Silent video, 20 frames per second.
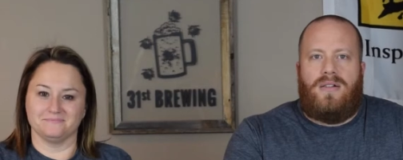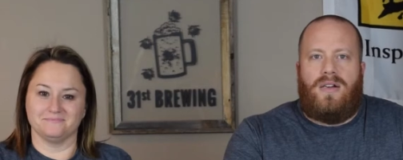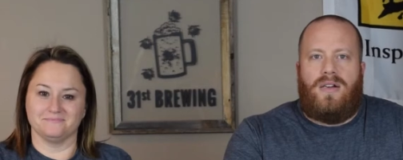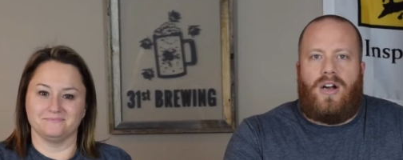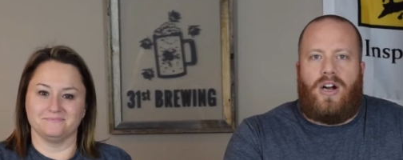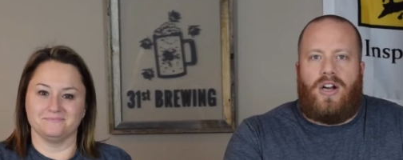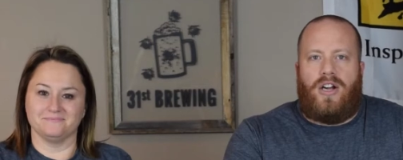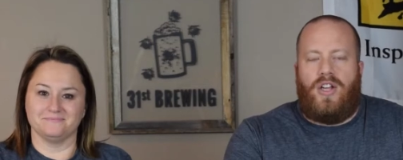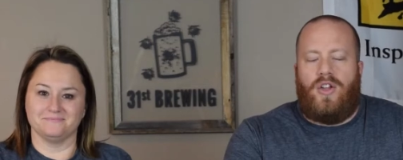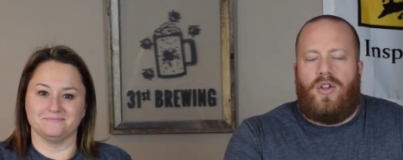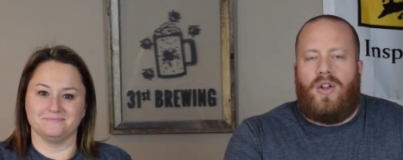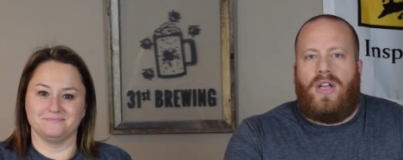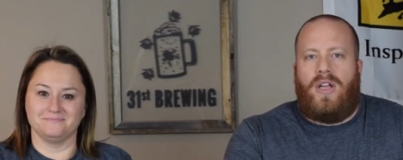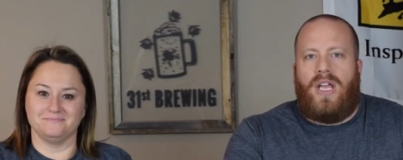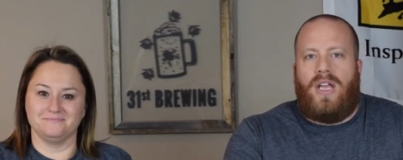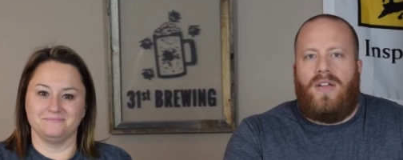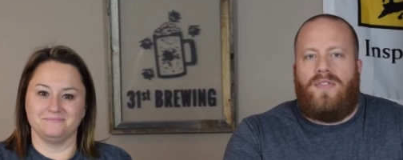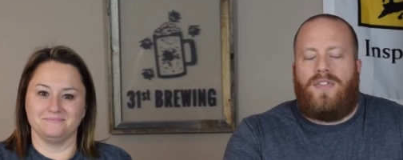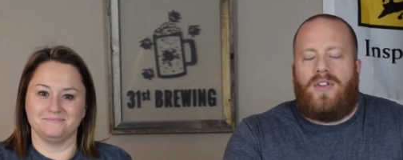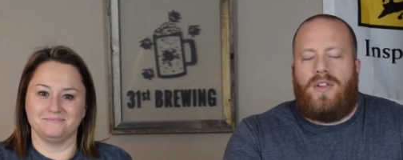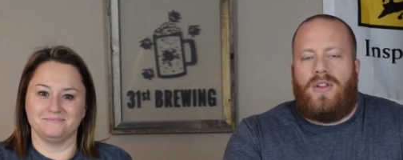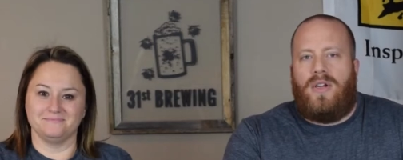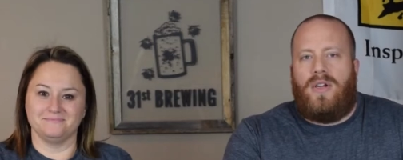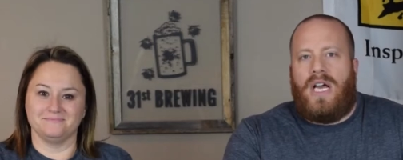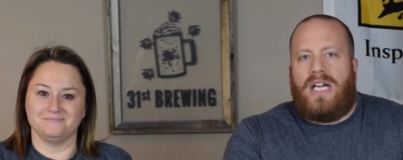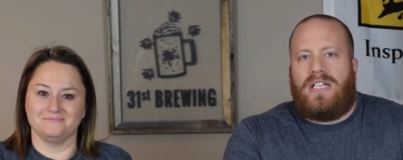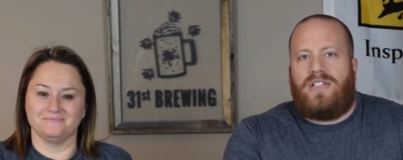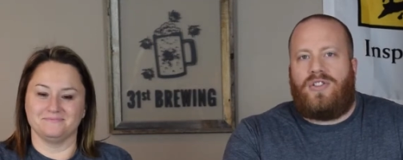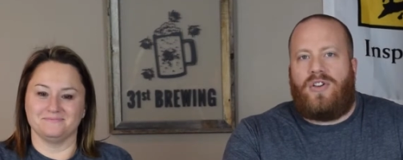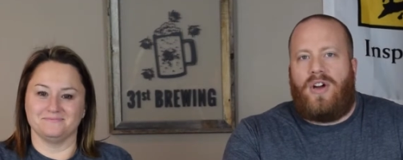Speaker 1: Are you looking for the
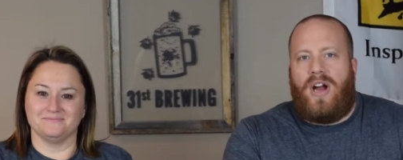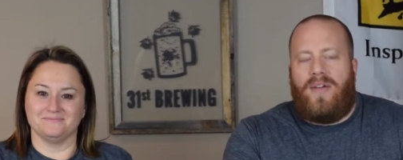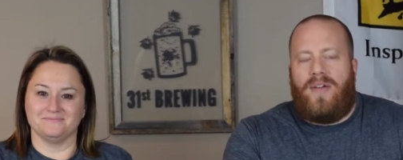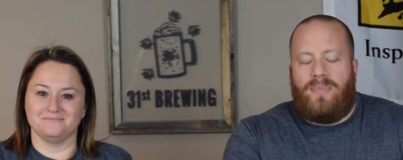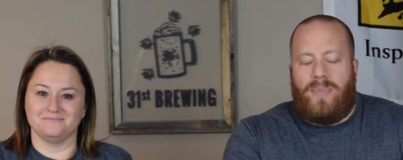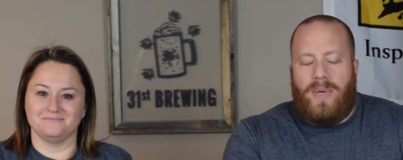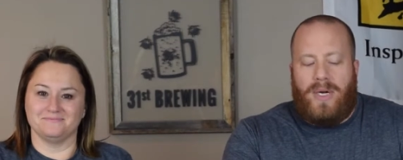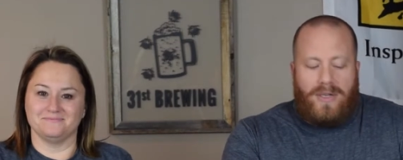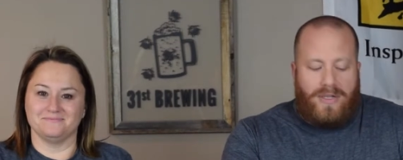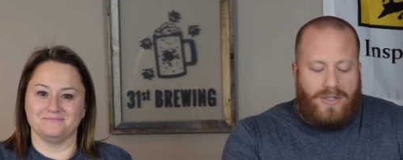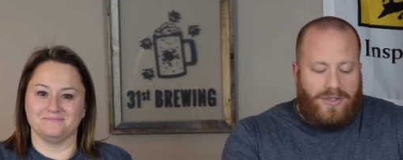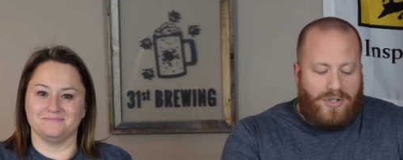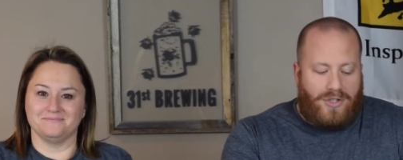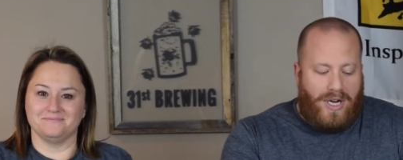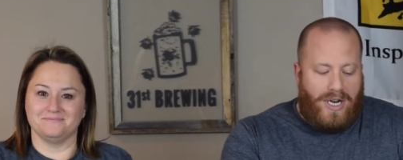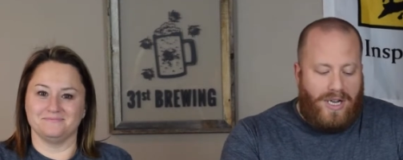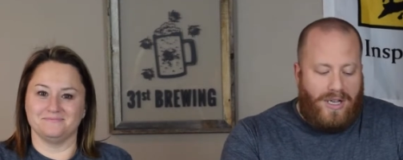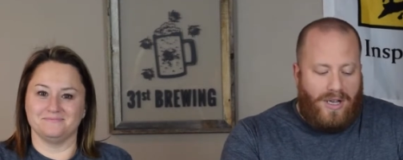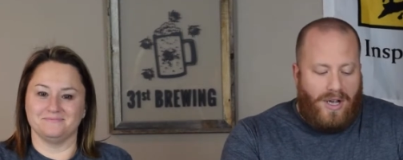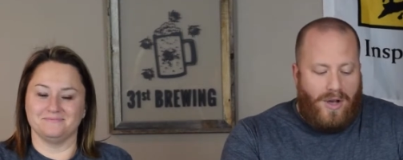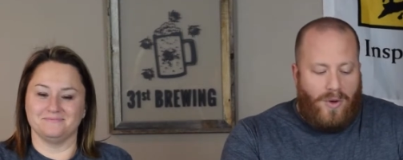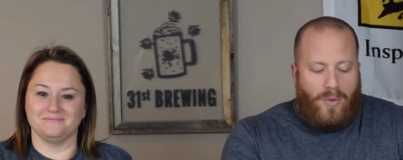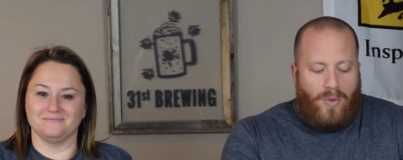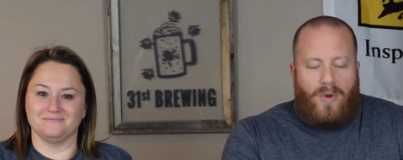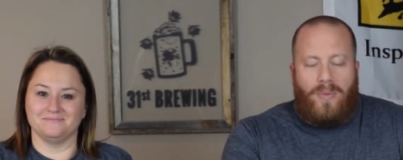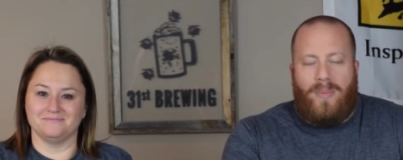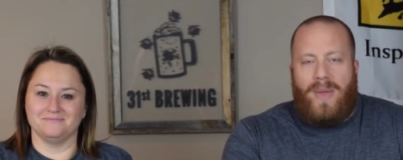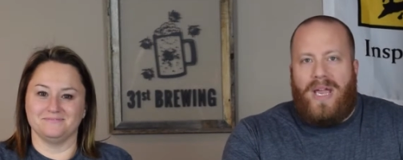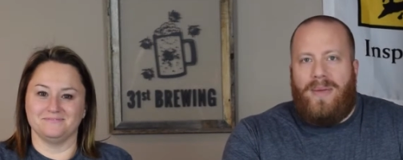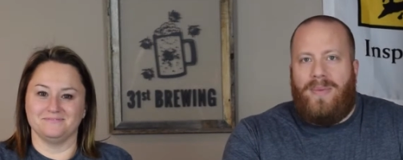next craft beer to drink? Well,
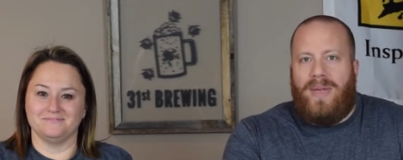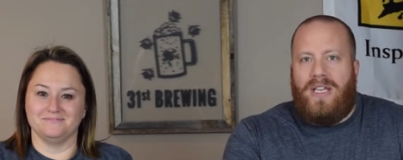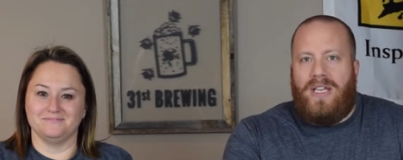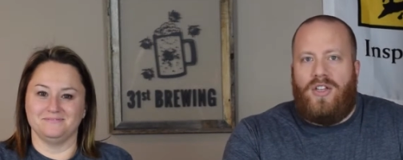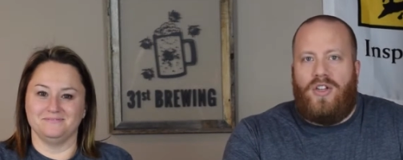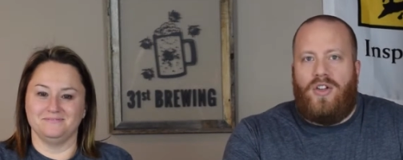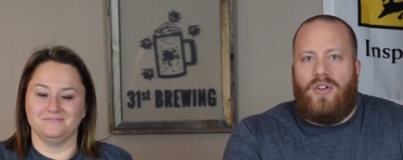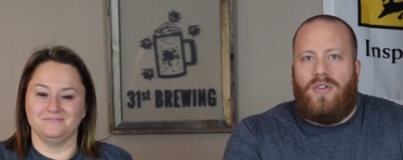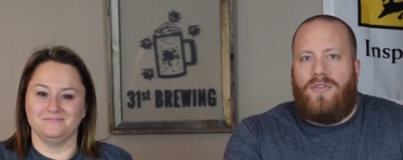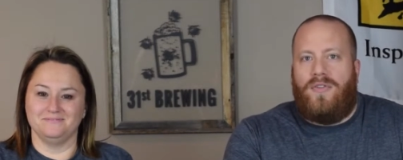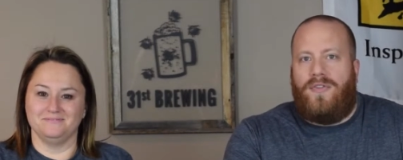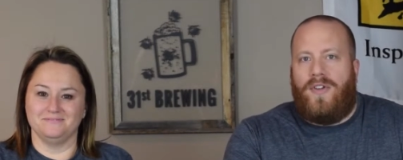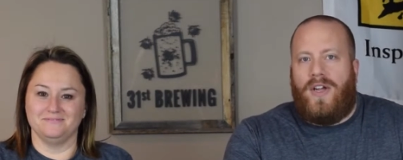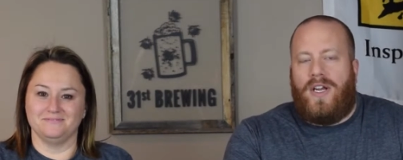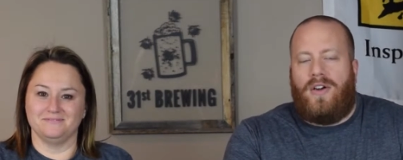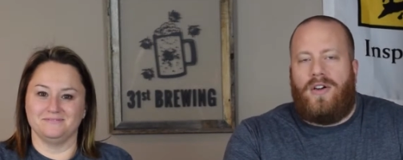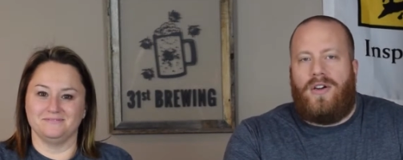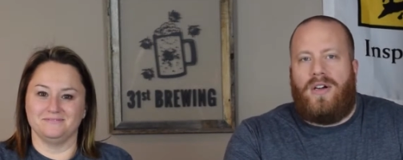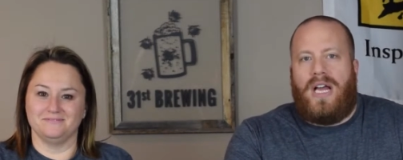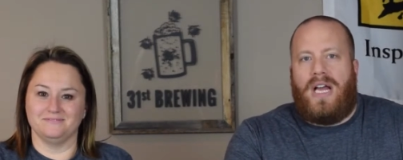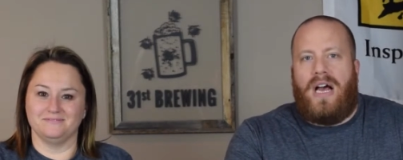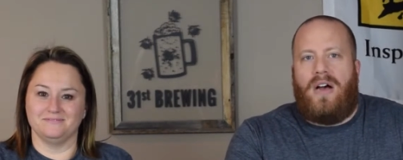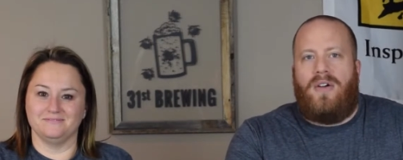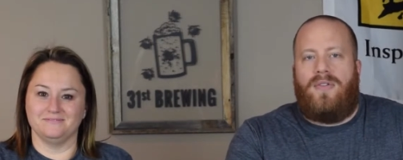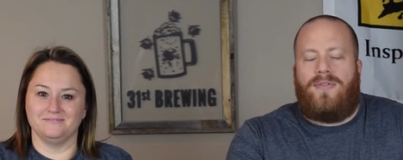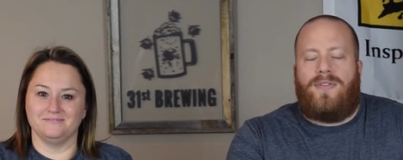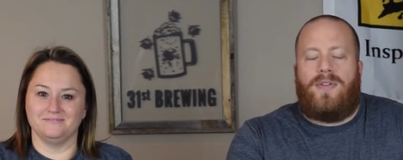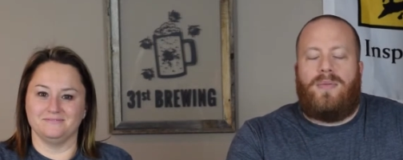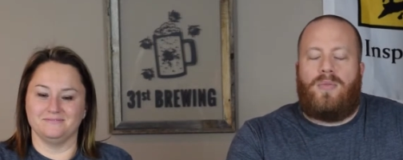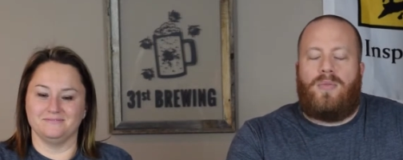maybe You Figure It Out
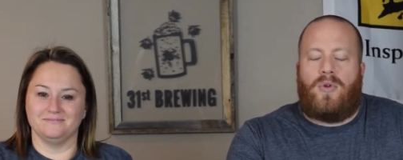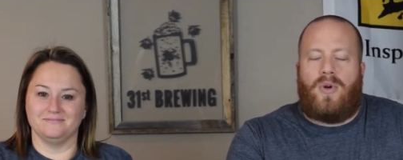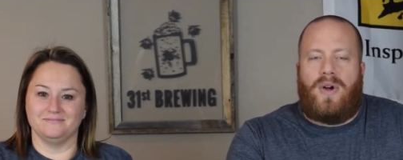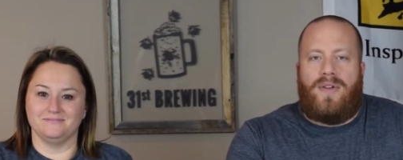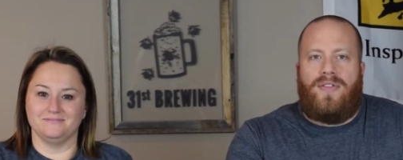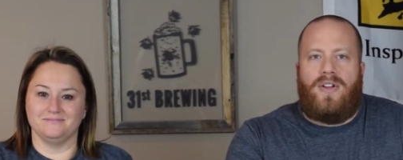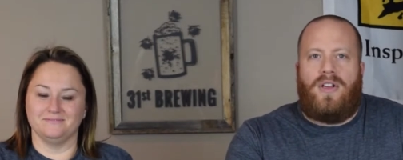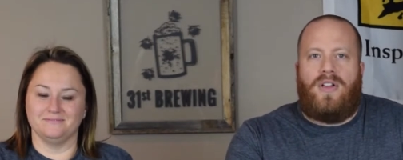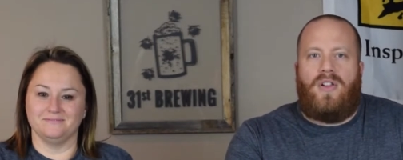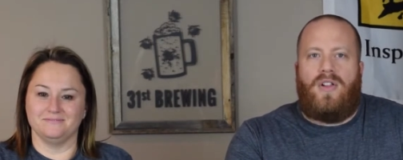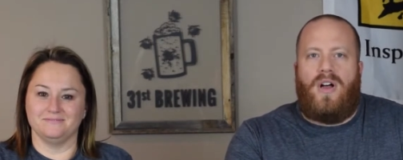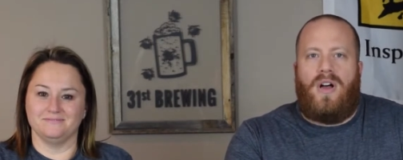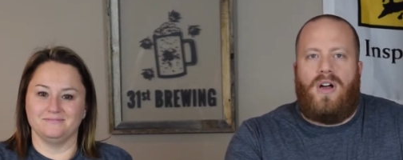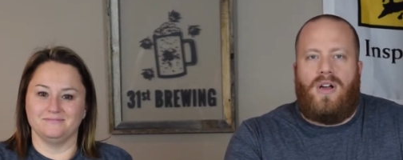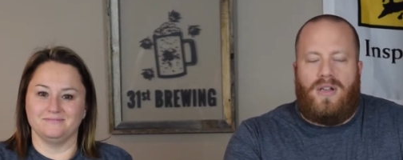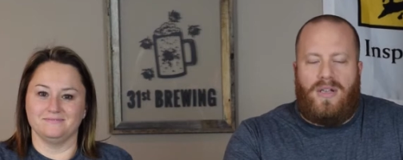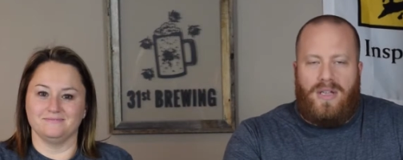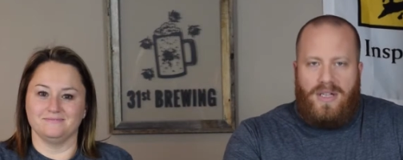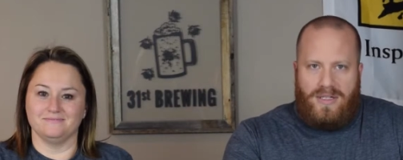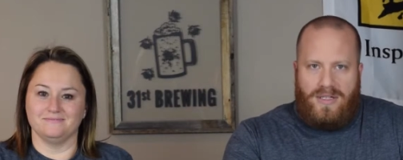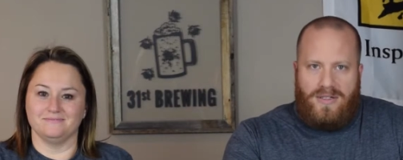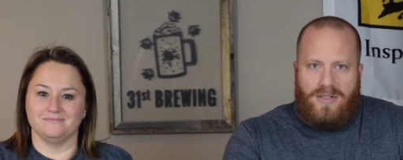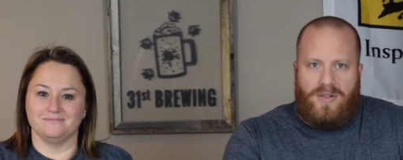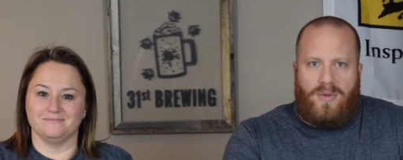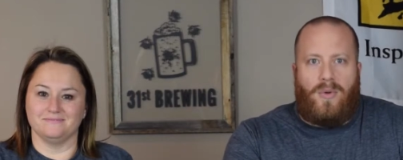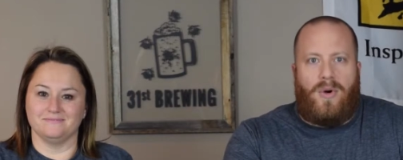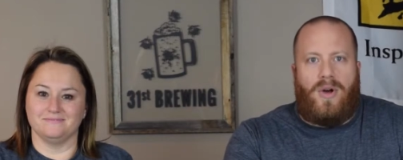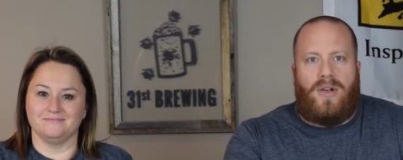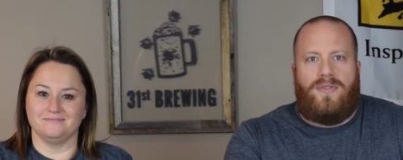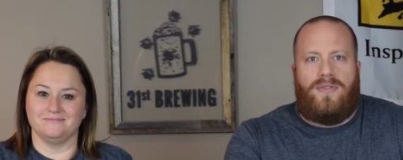from Griffin Claw is the
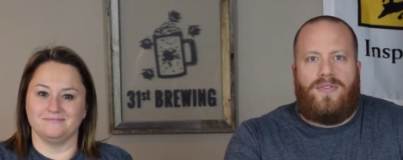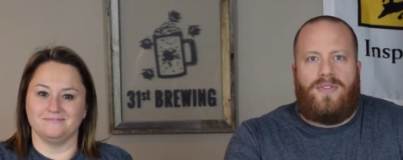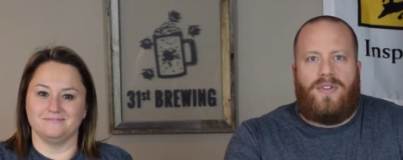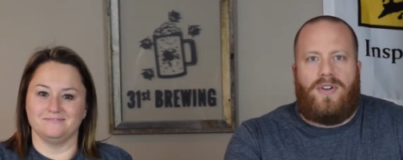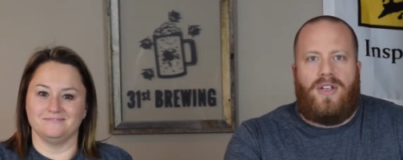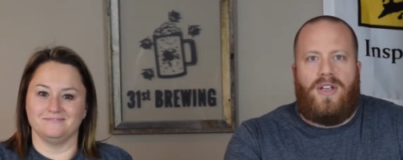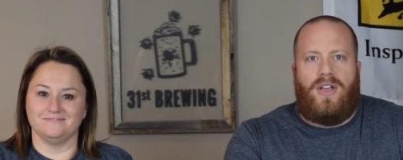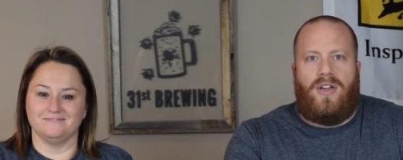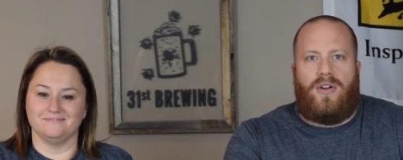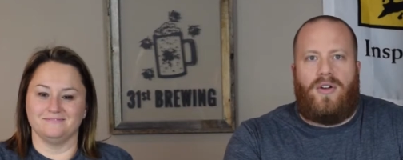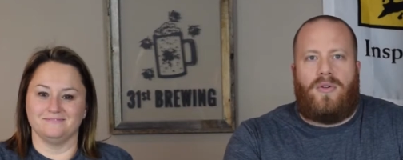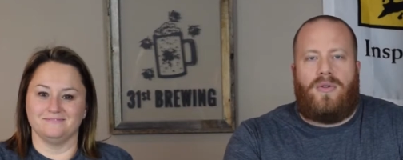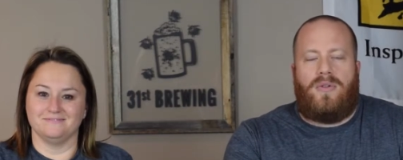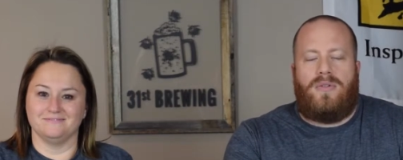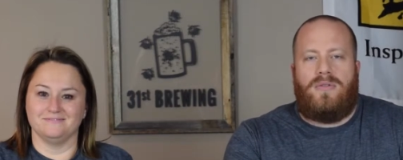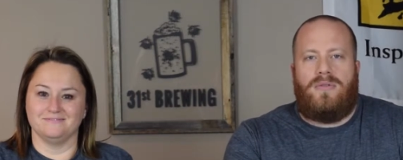one for you.